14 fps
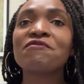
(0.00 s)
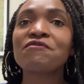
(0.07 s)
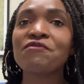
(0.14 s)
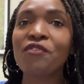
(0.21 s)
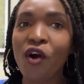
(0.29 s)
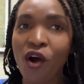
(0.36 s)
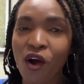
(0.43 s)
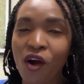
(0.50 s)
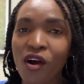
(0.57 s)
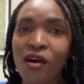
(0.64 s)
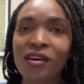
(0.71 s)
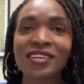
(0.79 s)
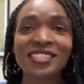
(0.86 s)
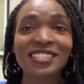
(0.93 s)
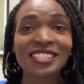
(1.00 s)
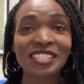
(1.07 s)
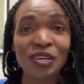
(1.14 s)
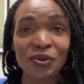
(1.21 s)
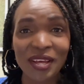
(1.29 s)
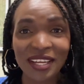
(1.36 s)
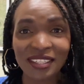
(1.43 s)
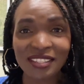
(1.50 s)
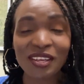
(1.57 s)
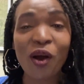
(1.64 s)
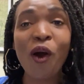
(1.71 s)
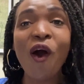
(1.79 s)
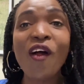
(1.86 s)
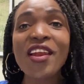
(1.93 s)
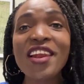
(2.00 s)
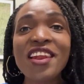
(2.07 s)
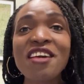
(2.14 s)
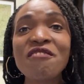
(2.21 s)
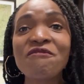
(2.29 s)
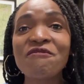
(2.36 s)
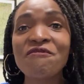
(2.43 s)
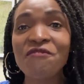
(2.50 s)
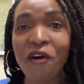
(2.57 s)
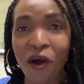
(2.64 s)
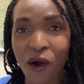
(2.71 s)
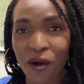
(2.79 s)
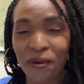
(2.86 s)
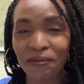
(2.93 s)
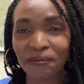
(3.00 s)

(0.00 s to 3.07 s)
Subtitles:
4 students. Only 4.